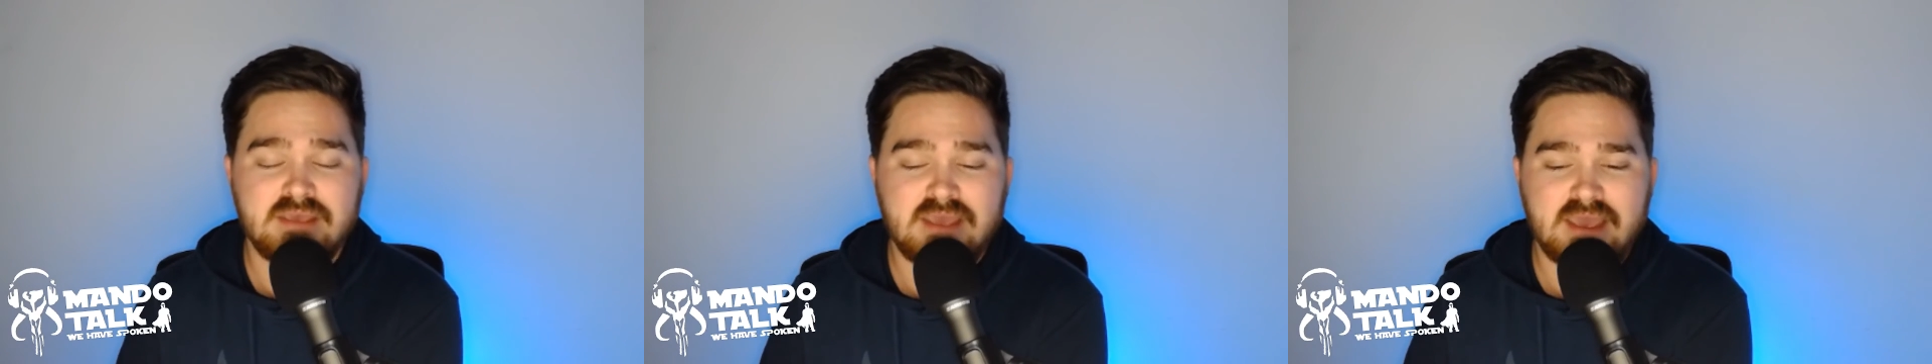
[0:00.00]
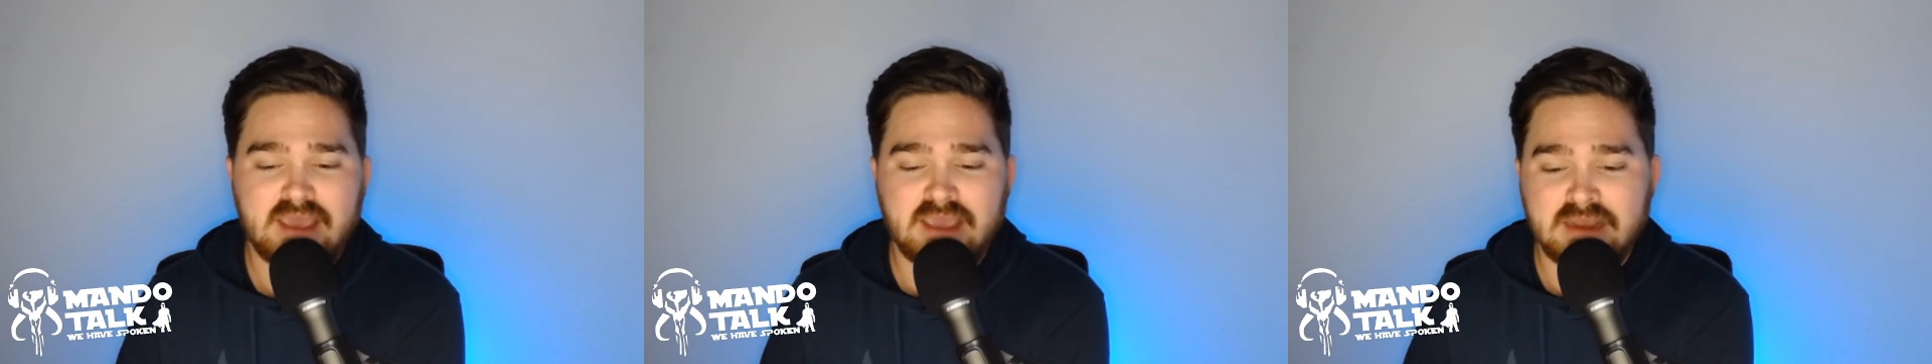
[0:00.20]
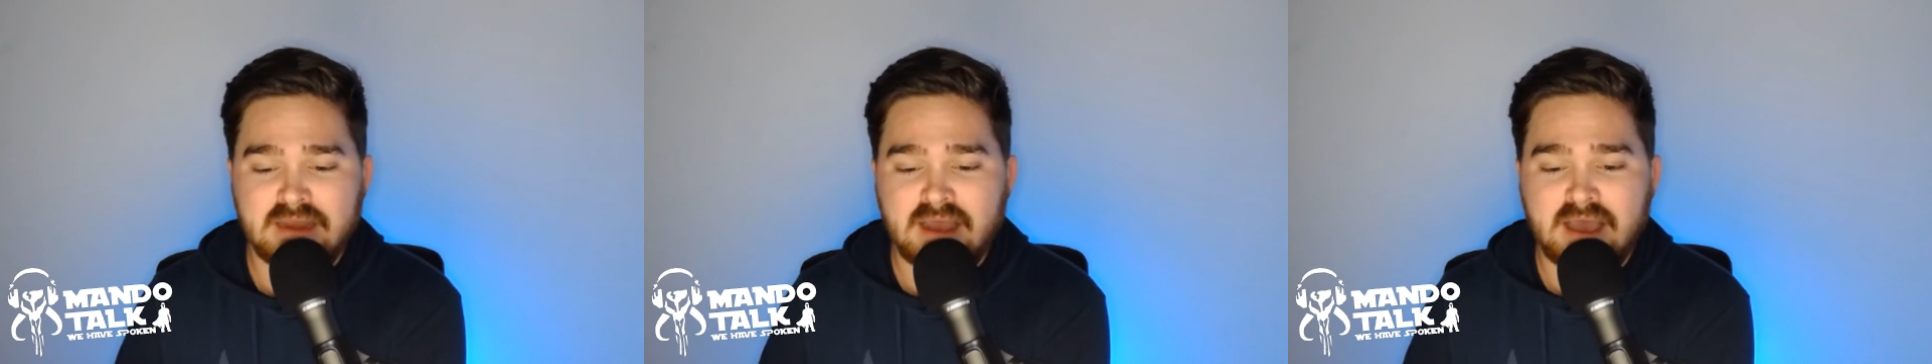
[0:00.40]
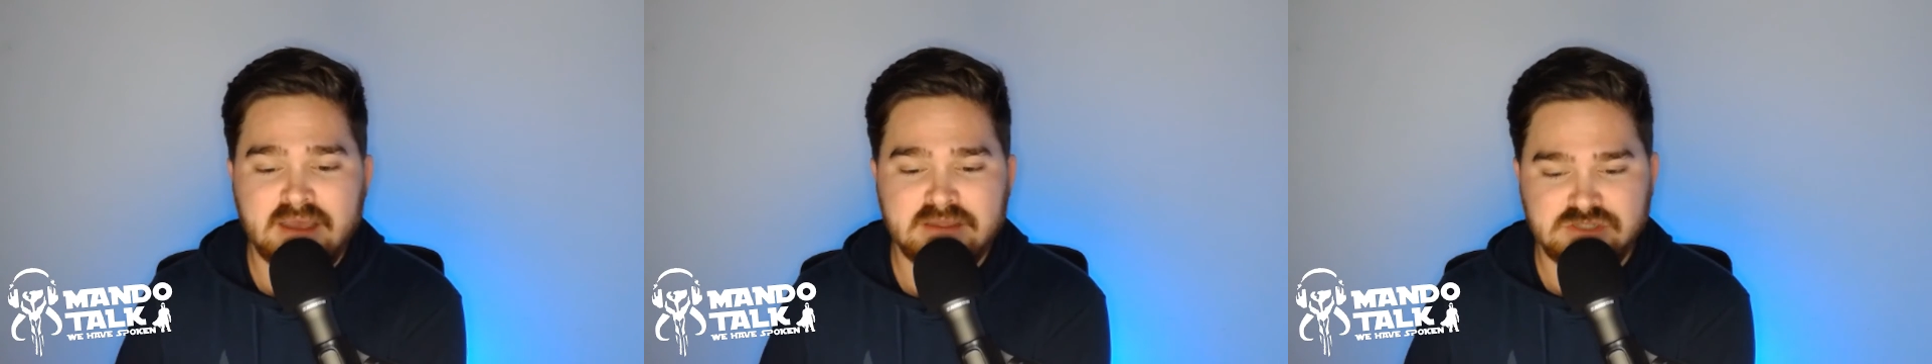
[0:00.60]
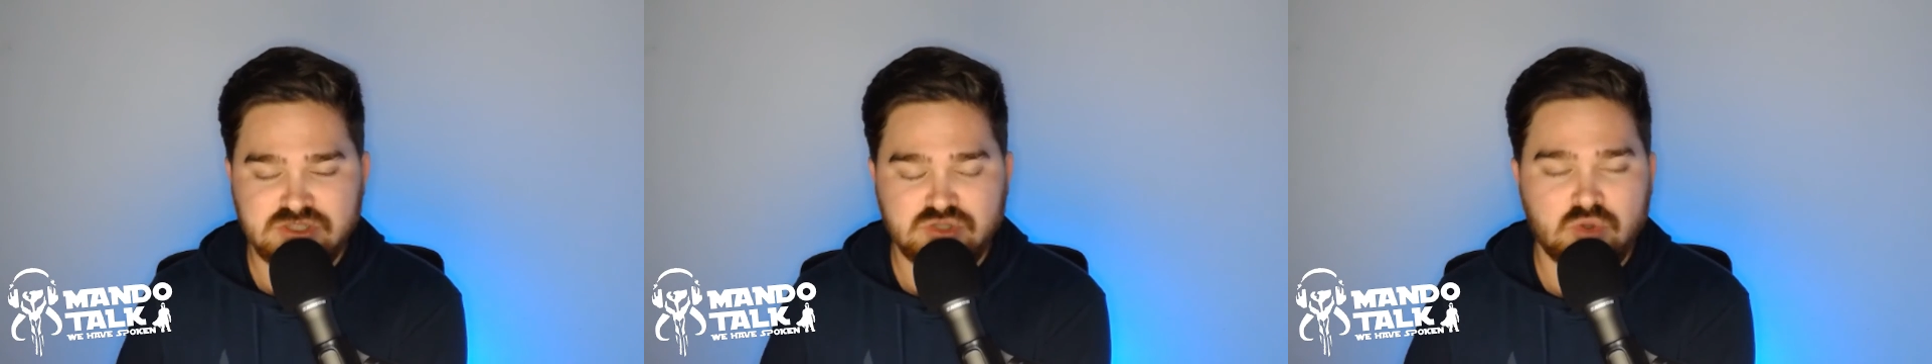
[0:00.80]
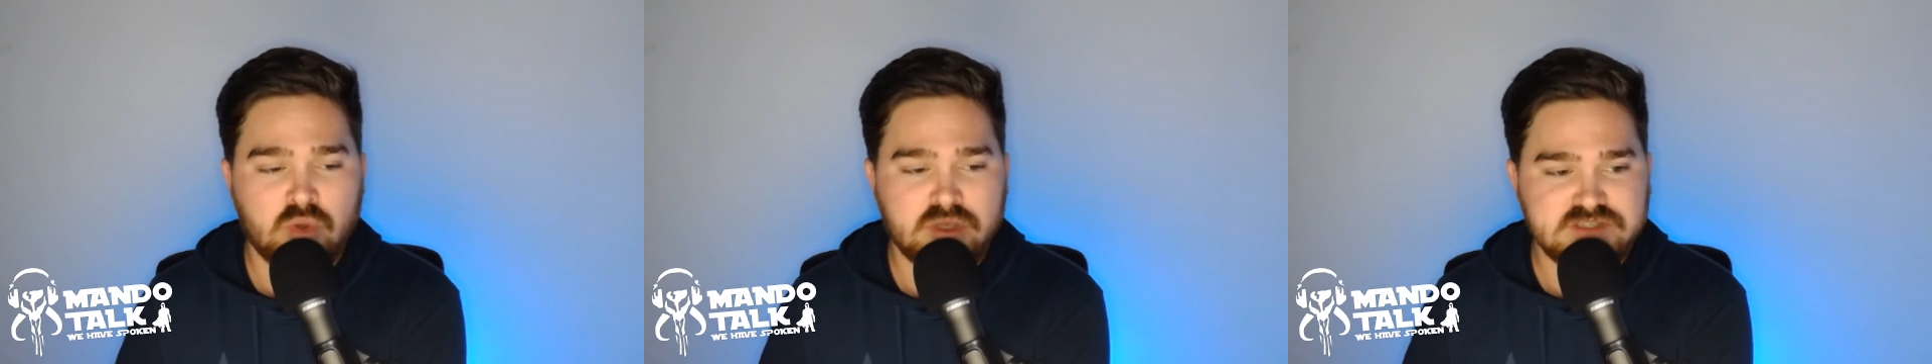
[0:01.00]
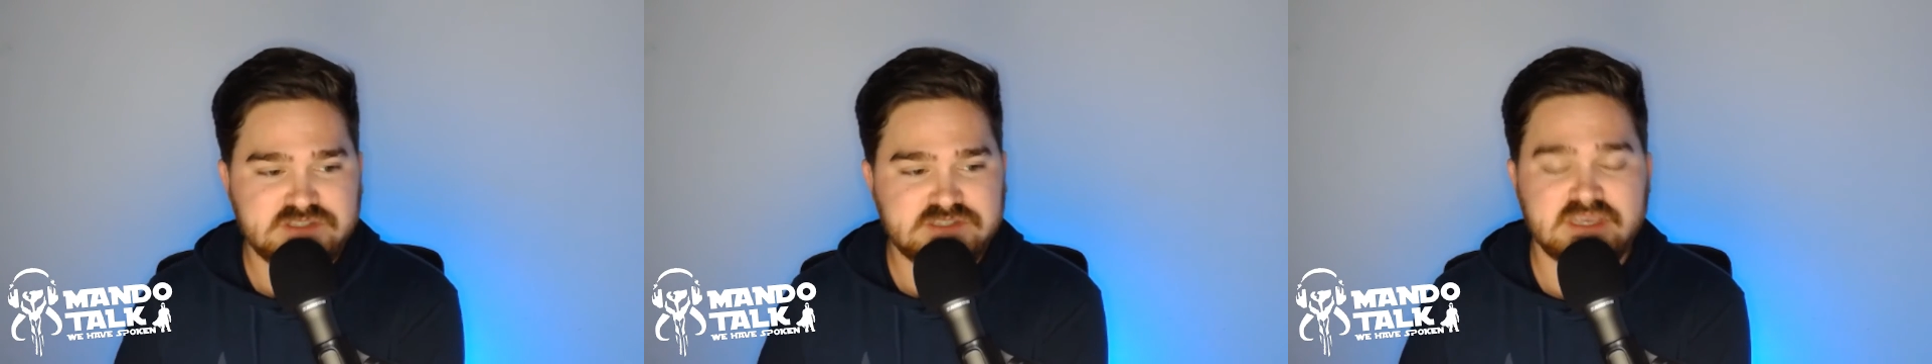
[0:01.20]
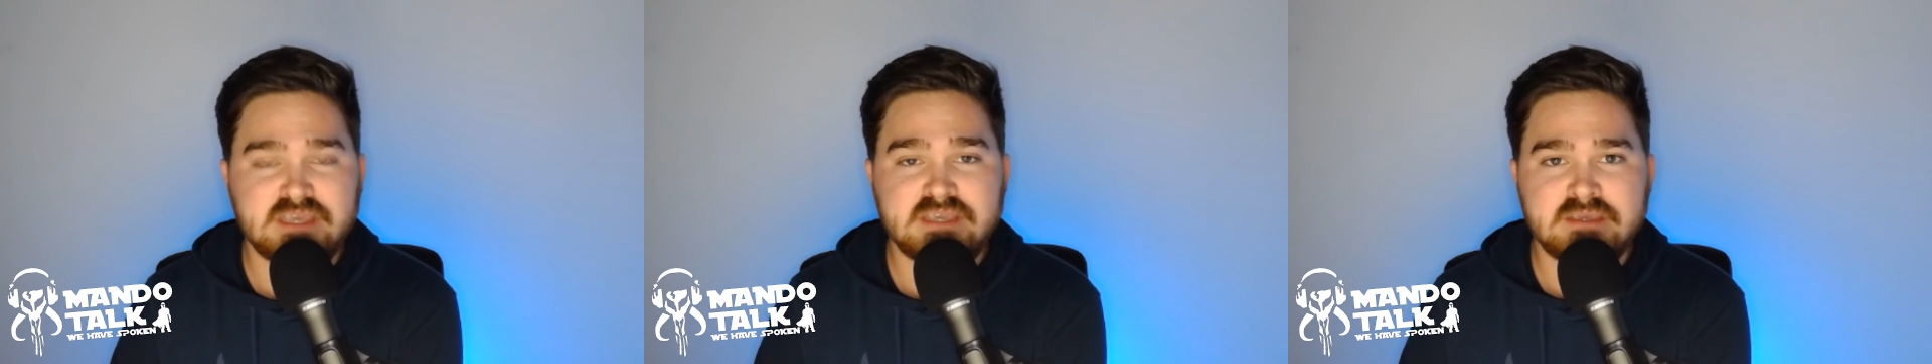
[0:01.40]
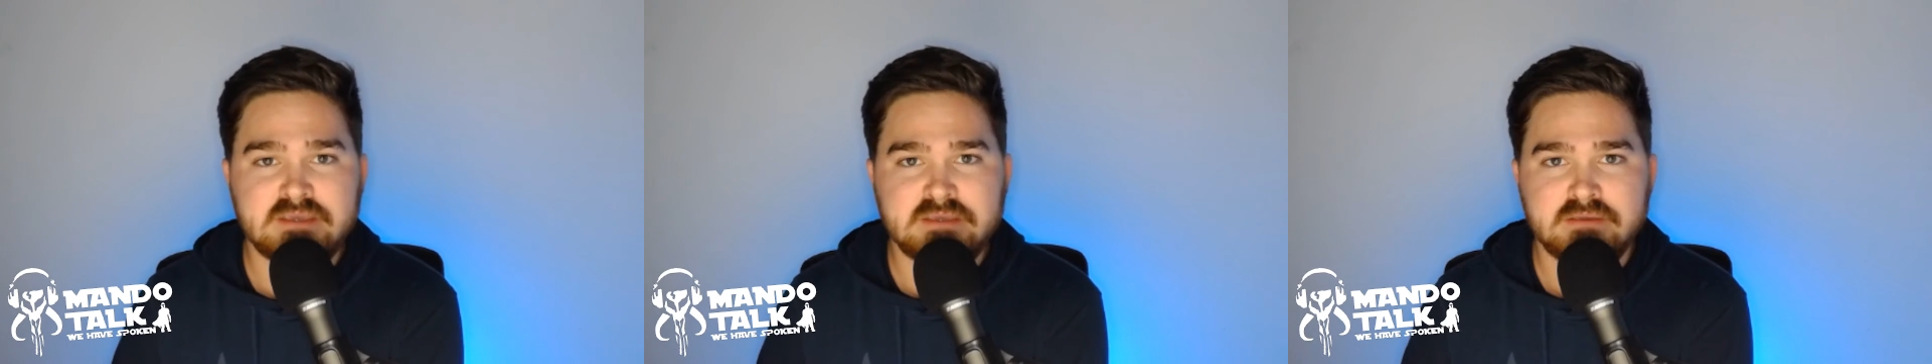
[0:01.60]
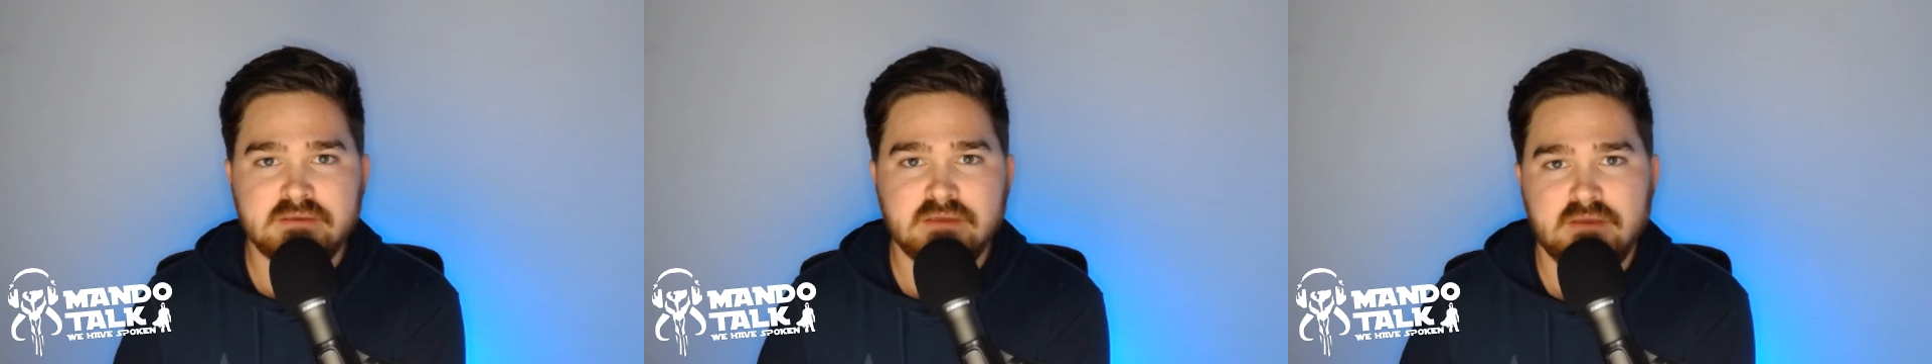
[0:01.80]
and I enjoy
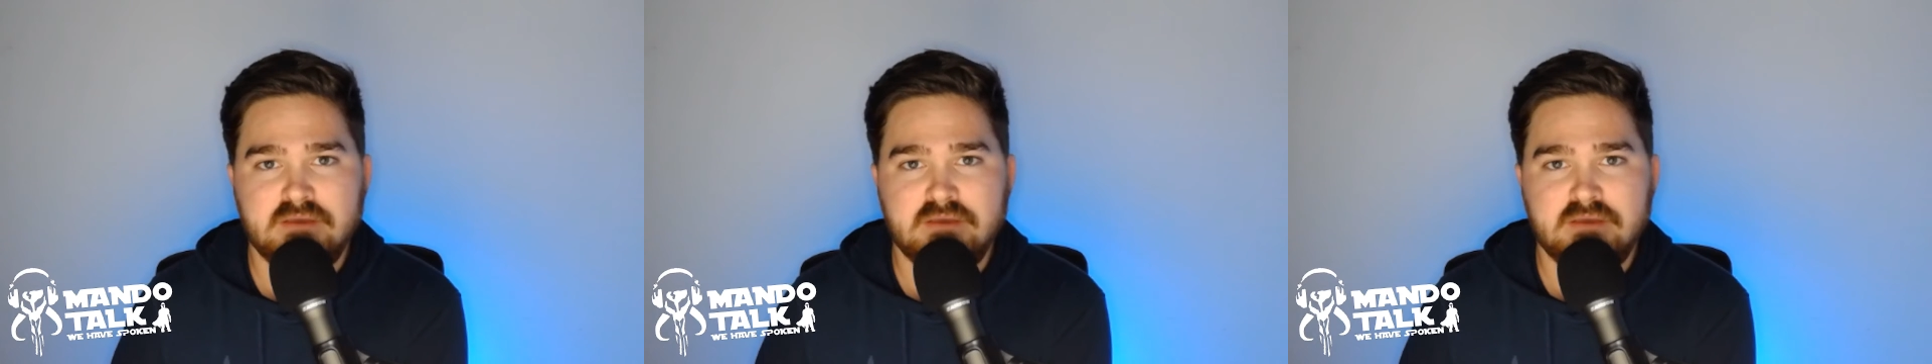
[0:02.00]
seeing